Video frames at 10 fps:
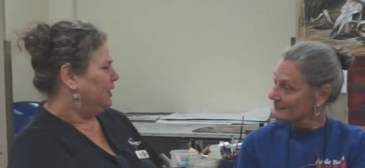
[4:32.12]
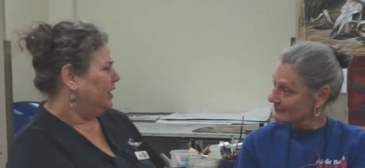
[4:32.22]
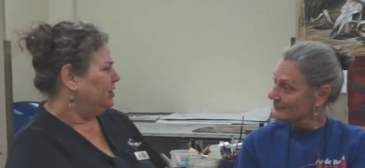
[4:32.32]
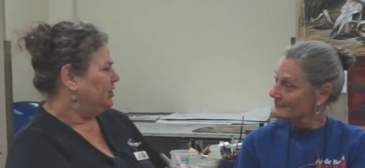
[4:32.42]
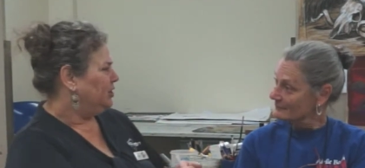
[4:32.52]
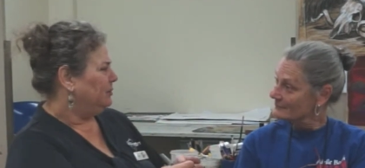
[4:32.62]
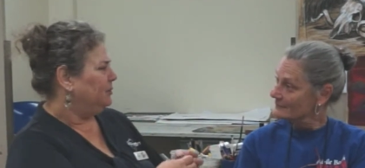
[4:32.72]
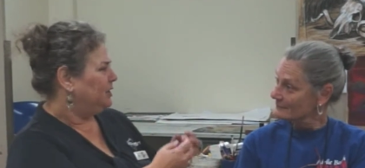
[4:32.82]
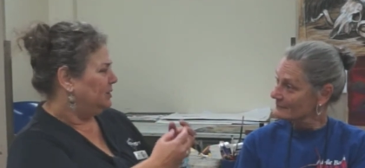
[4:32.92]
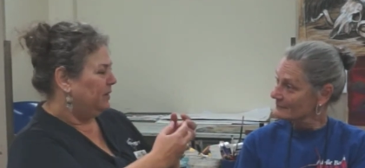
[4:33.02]
Speaker 1: relationship;
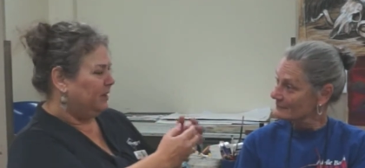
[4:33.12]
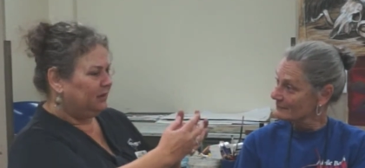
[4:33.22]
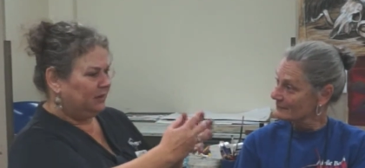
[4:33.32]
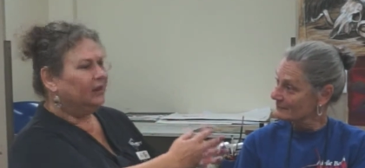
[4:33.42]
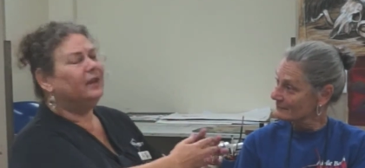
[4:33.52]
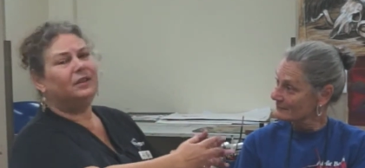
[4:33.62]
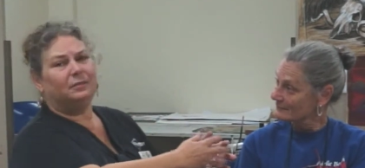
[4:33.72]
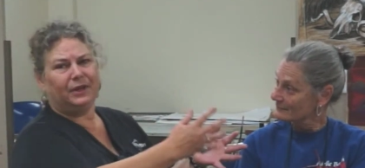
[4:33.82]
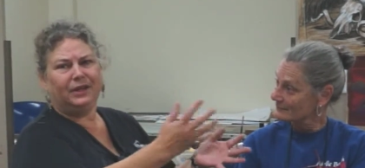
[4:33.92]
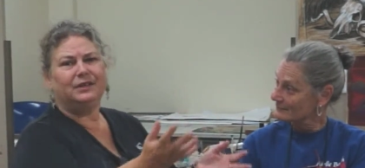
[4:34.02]
it's about the
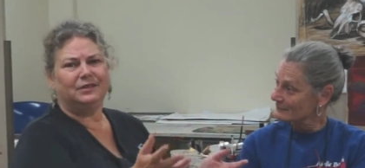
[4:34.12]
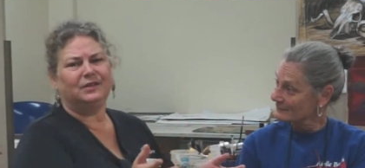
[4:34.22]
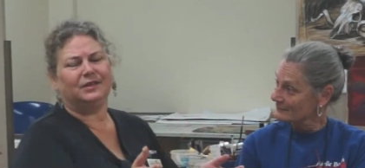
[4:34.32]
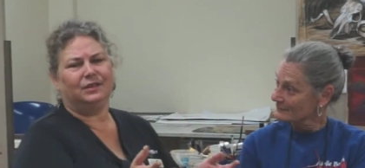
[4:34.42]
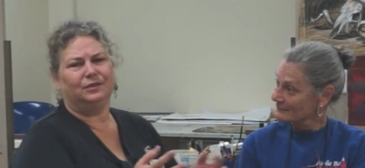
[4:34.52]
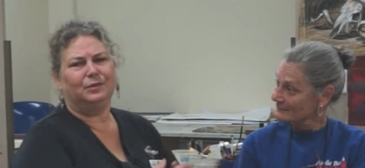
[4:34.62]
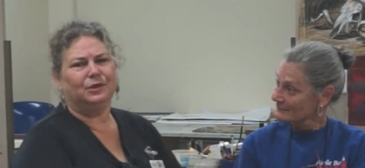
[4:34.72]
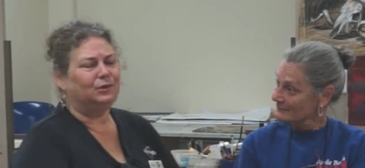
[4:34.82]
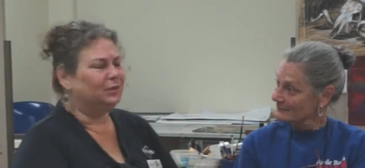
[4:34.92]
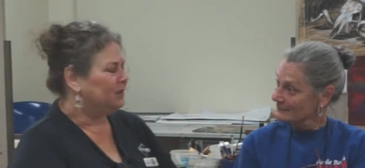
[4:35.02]
peers that you
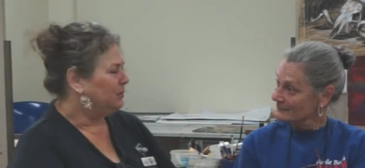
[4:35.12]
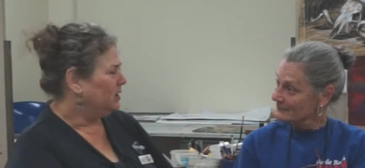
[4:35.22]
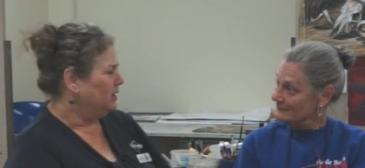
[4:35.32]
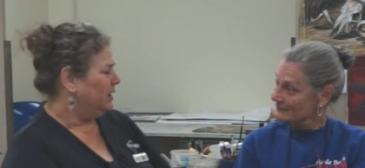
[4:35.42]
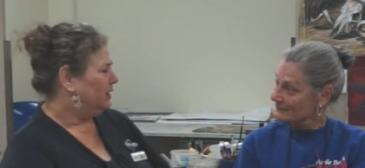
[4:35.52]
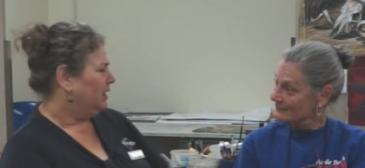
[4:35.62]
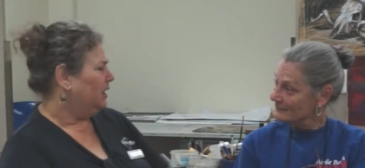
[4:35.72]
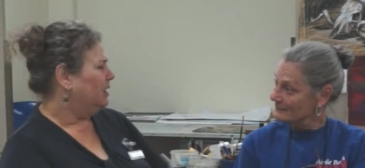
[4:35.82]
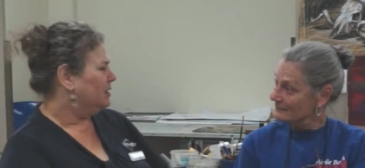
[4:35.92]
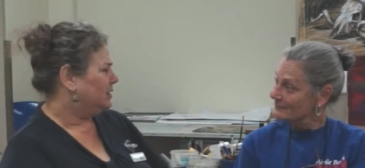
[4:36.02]
work with within that
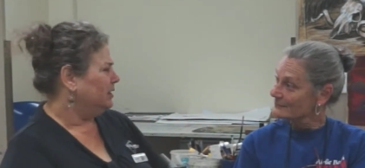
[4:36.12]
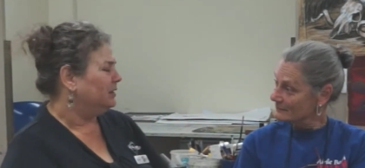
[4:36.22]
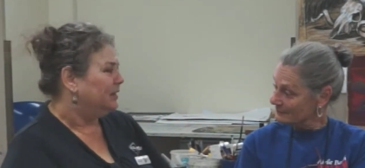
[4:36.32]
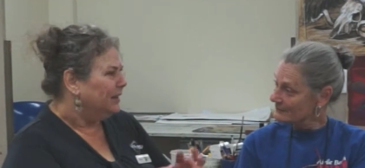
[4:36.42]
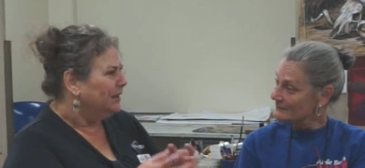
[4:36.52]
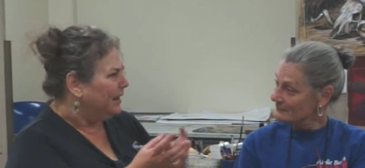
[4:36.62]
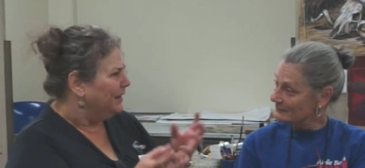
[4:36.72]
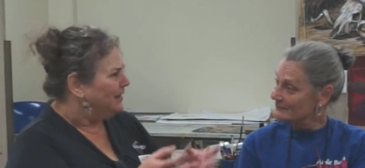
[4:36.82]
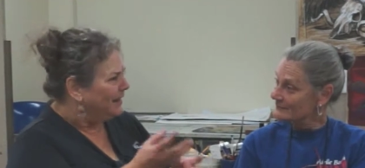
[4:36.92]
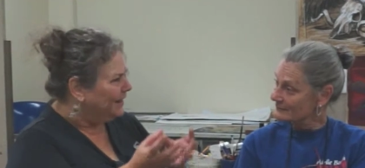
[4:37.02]
class, and mm.
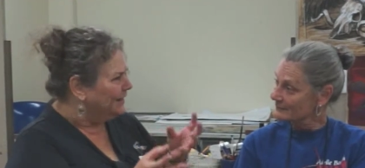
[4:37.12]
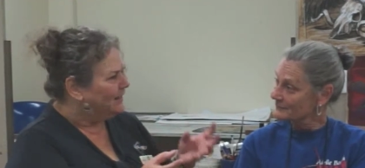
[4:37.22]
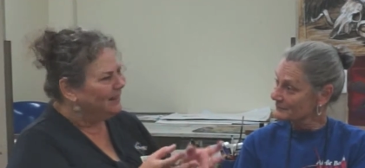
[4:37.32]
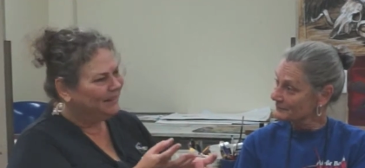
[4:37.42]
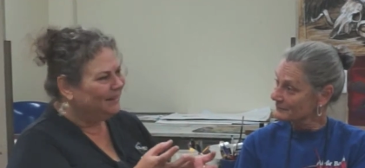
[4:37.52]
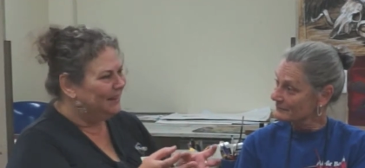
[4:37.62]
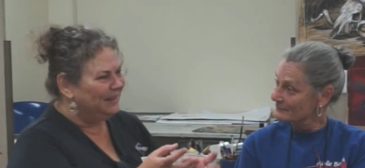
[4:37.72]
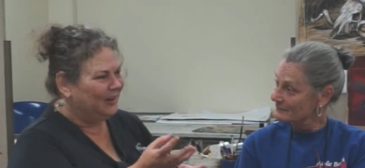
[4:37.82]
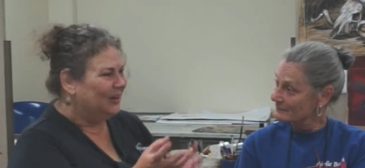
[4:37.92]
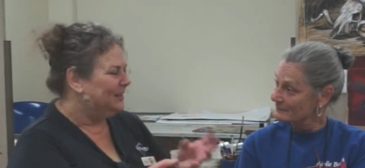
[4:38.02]
and getting
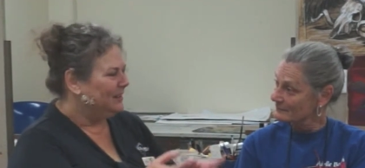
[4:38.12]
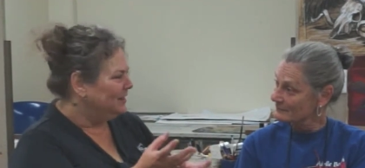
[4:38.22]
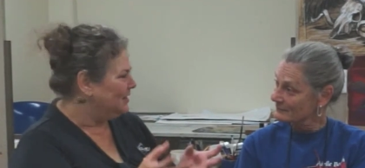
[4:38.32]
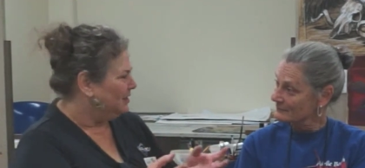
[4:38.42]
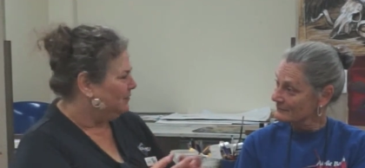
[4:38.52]
ideas and